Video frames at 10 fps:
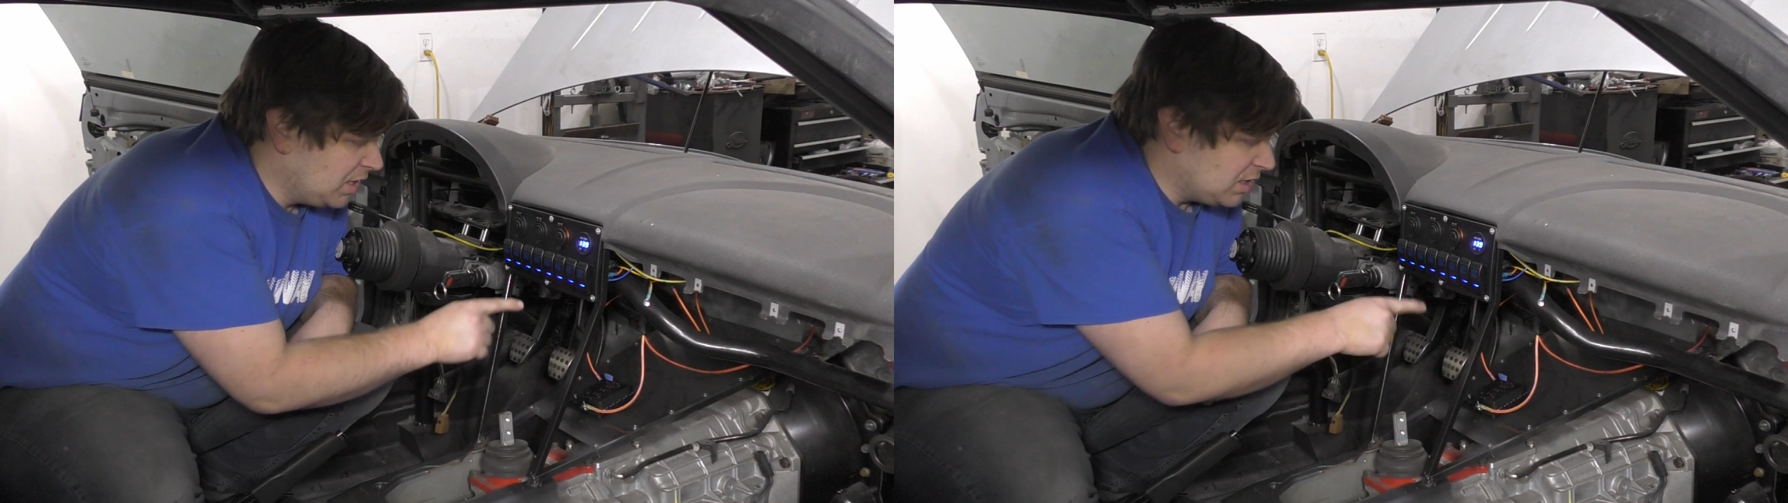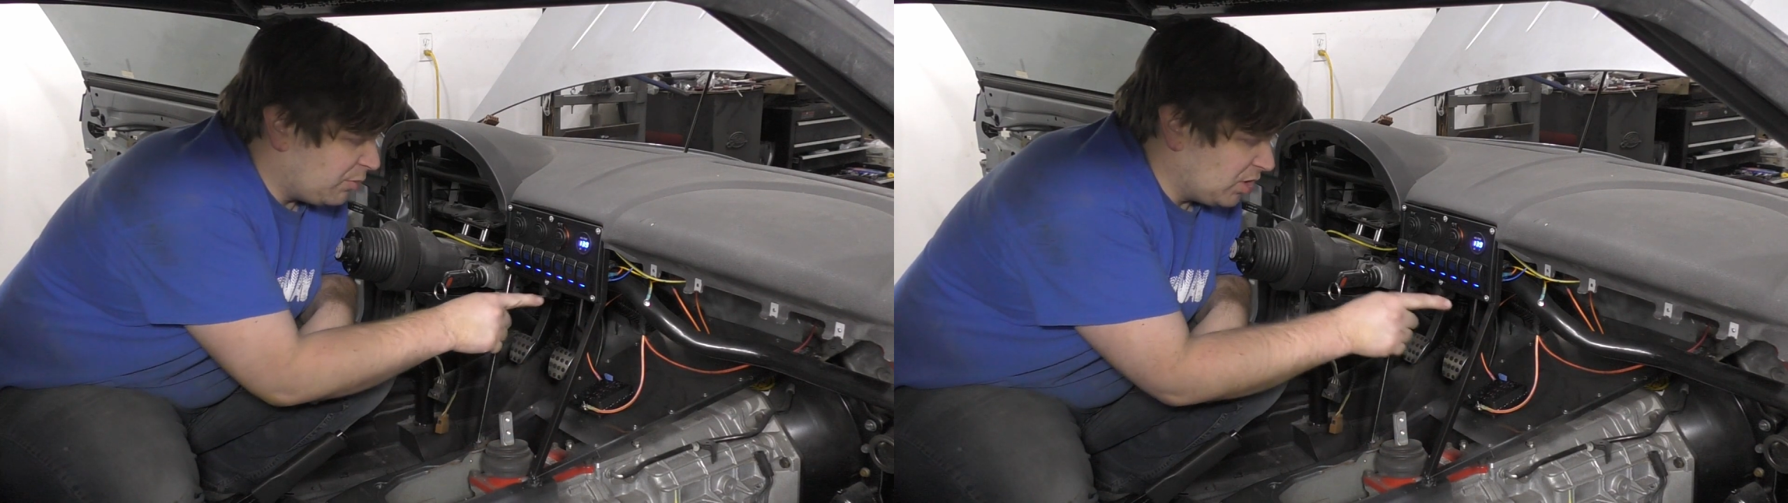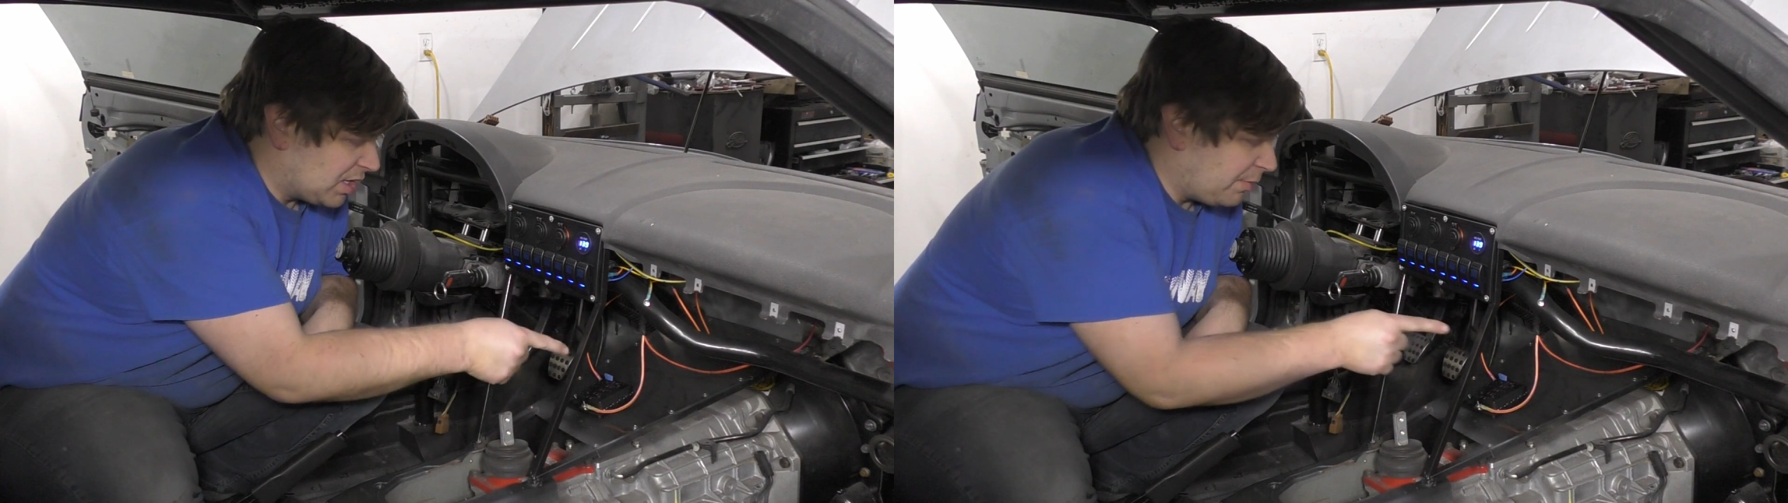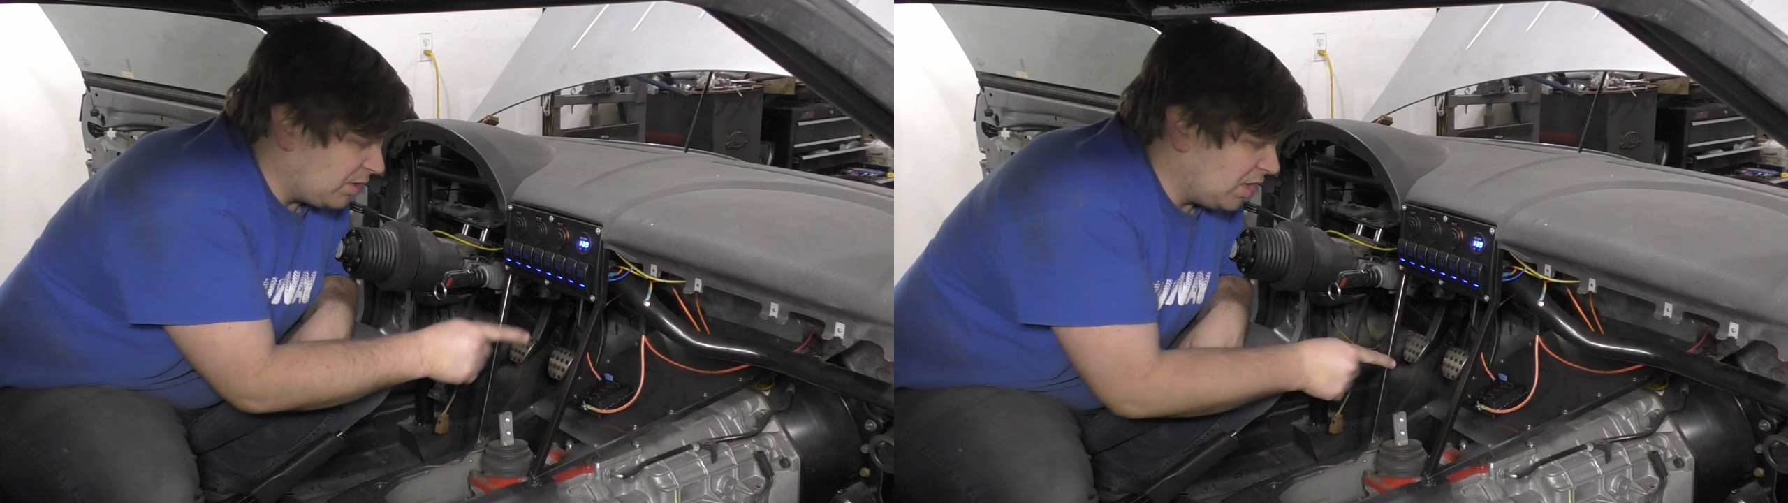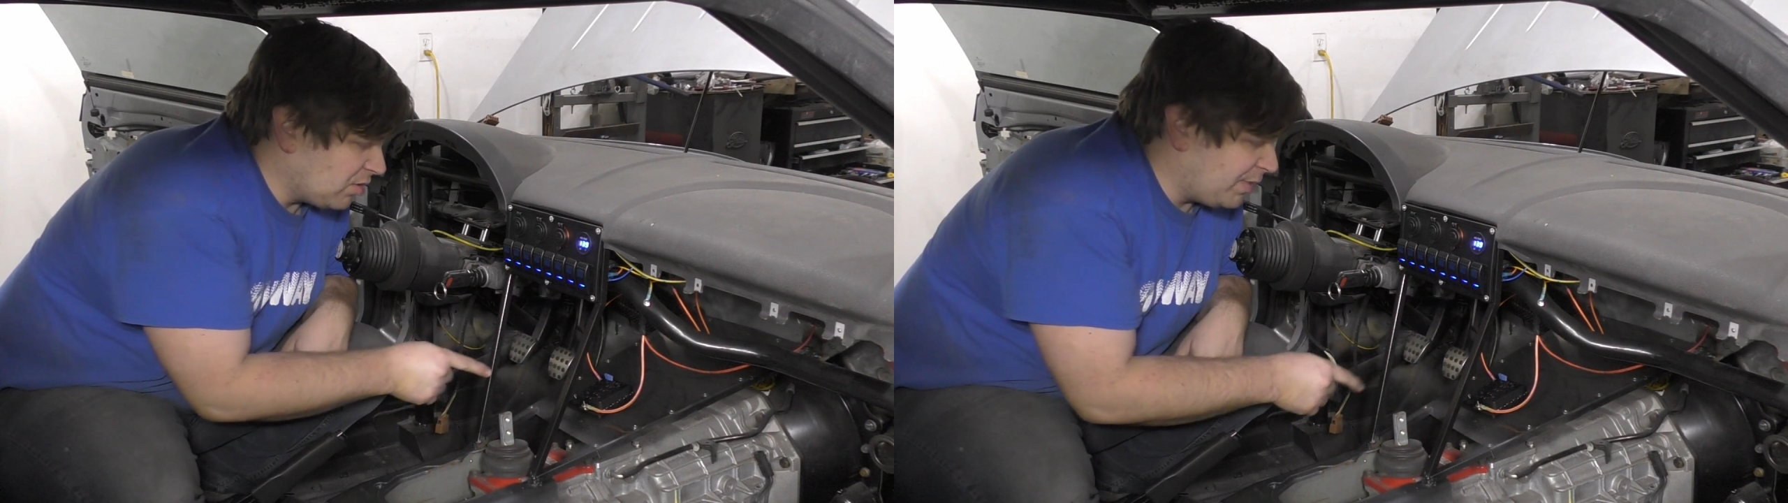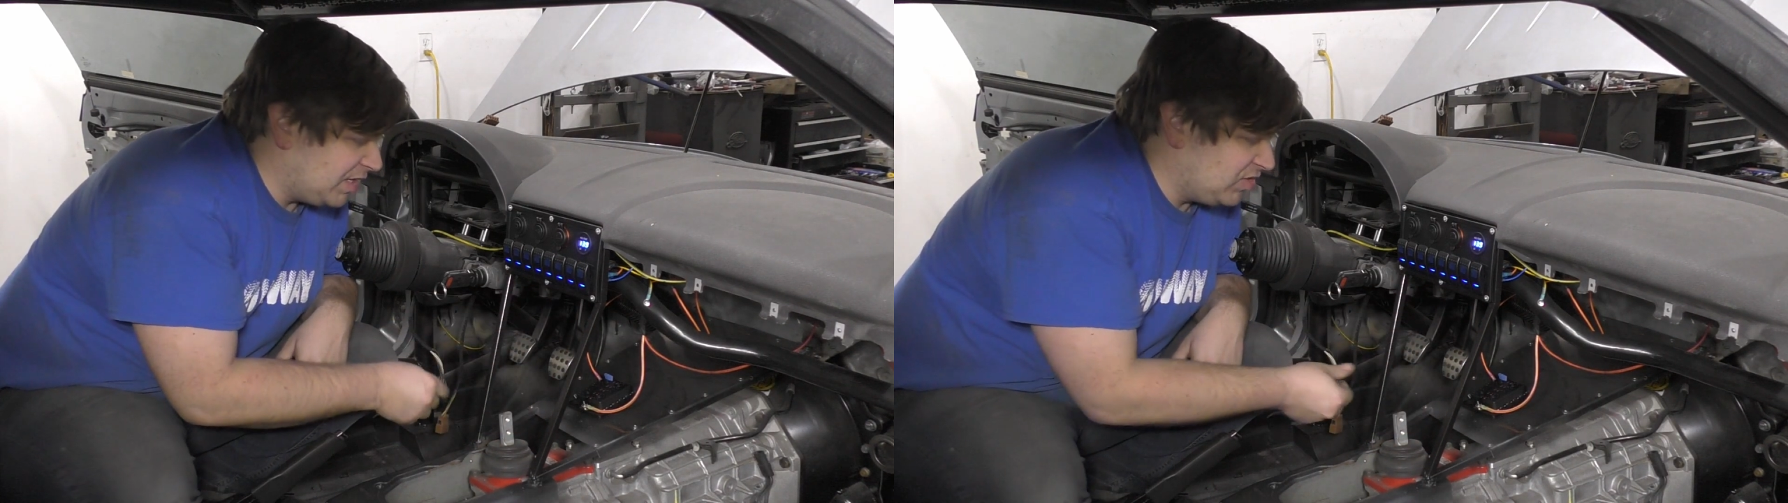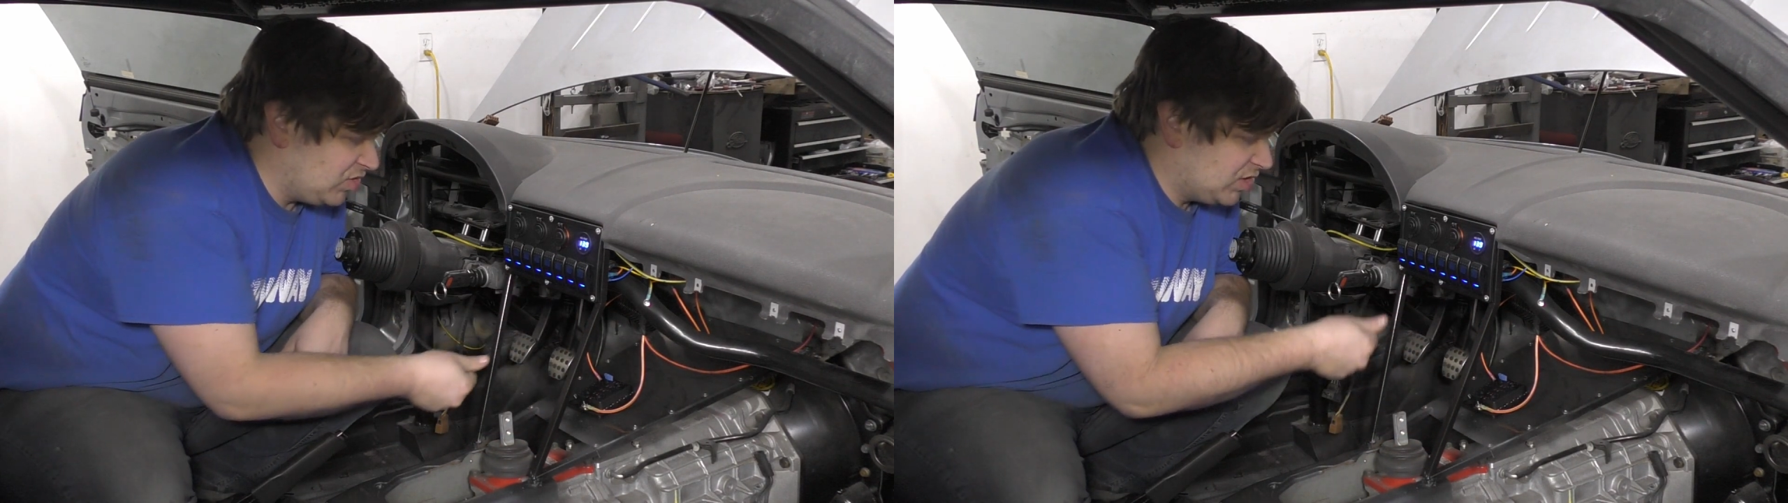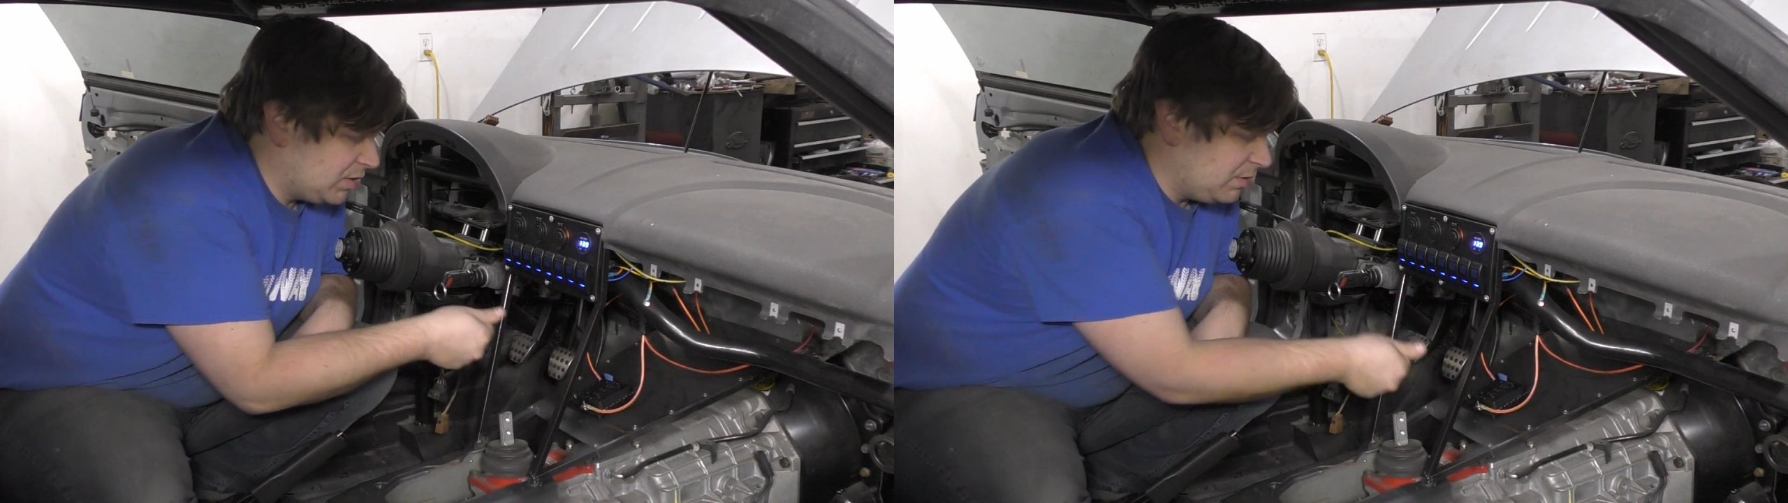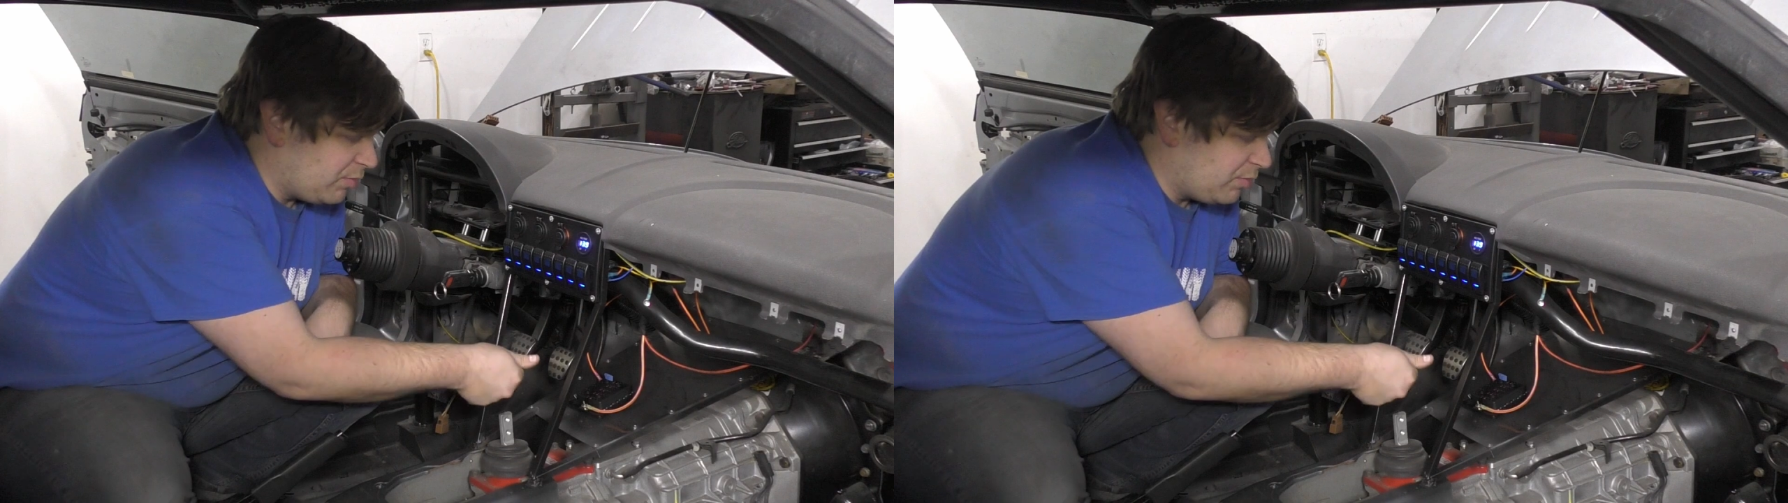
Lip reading: to put a couple other buttons,